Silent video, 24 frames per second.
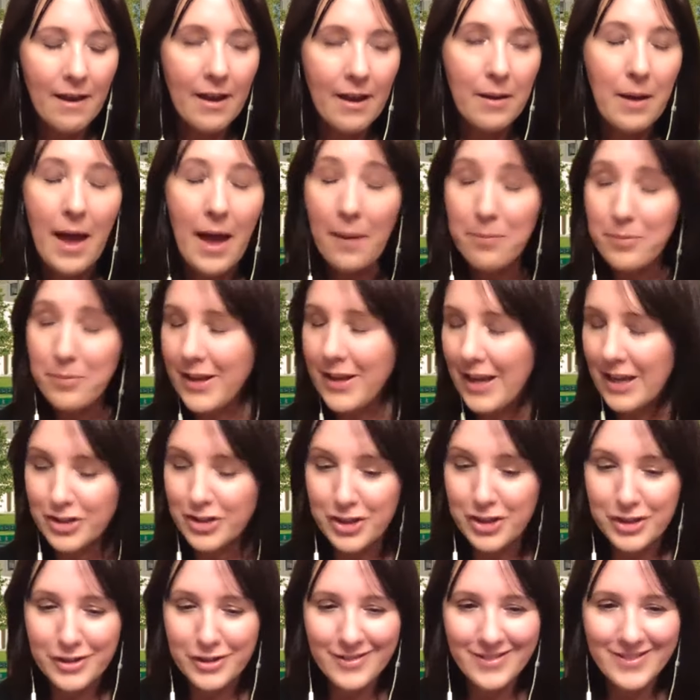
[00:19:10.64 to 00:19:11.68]
uh,
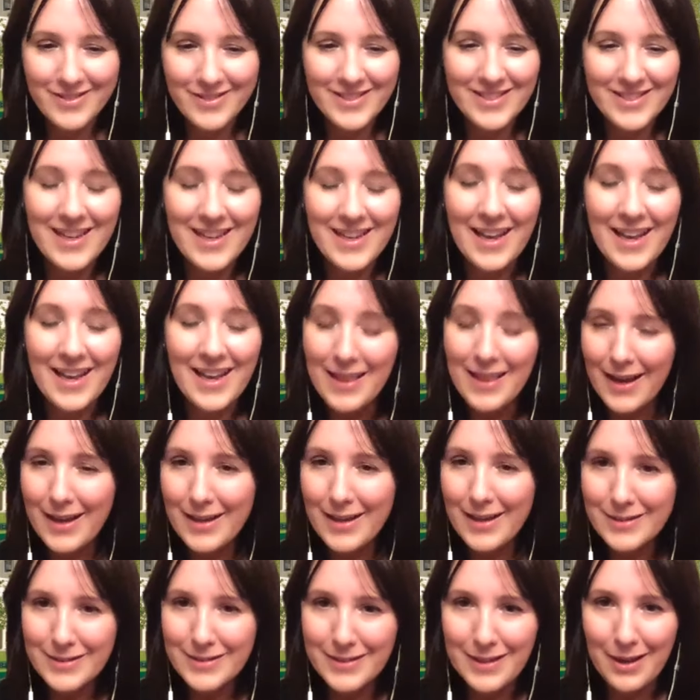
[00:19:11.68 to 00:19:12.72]
application
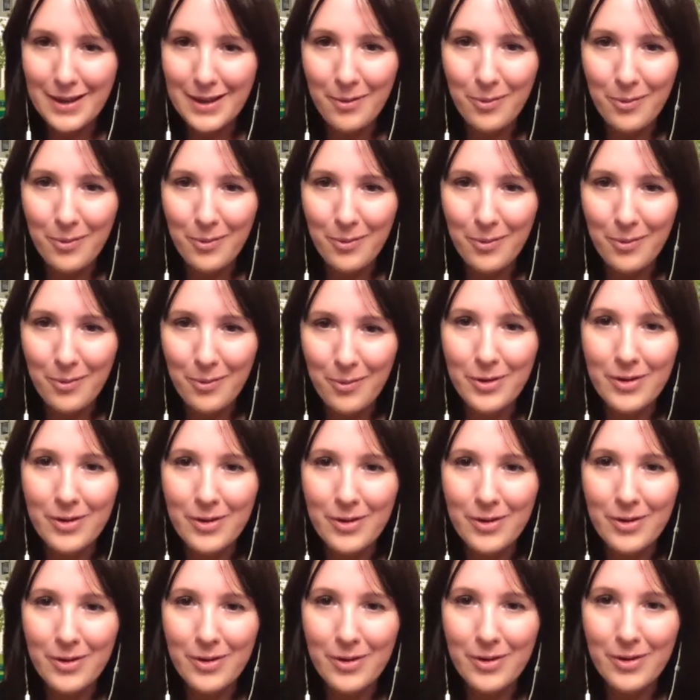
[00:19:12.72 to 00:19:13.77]
deadlines I would
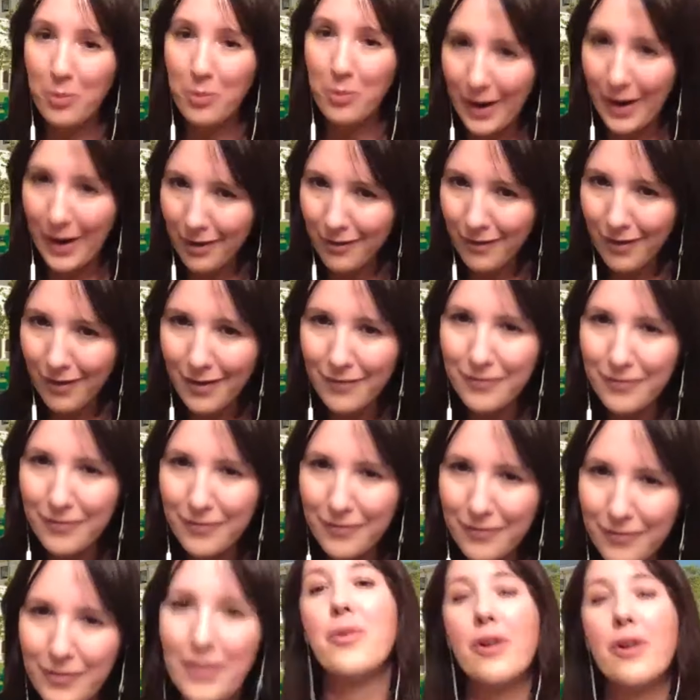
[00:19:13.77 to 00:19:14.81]
tell you to be aware
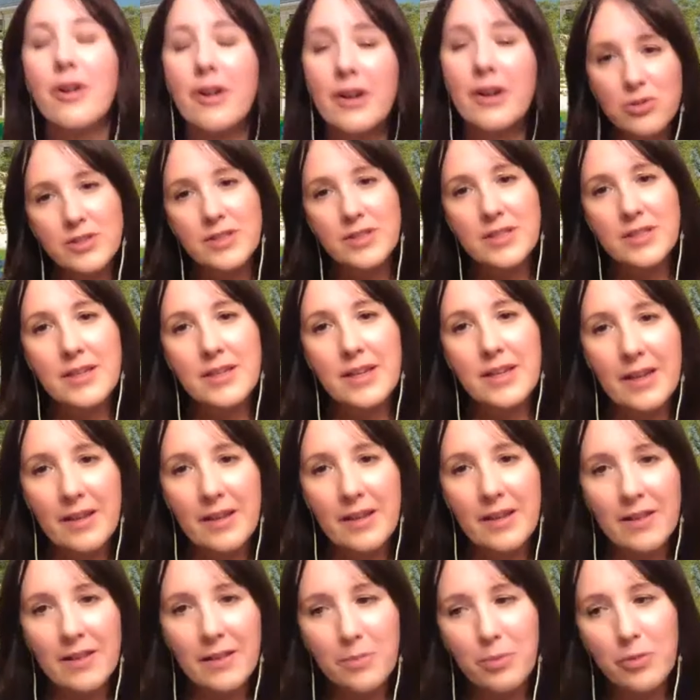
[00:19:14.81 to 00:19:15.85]
of if you are
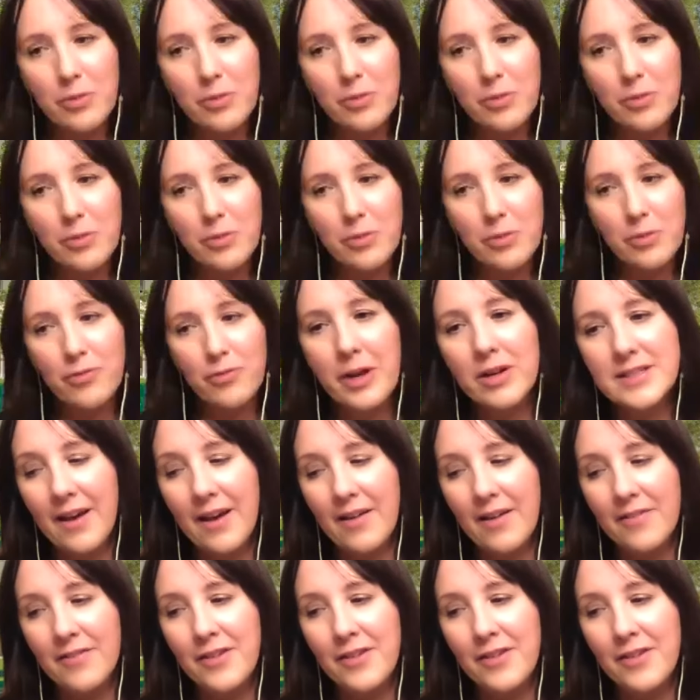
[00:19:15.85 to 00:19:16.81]
interested in the performing arts.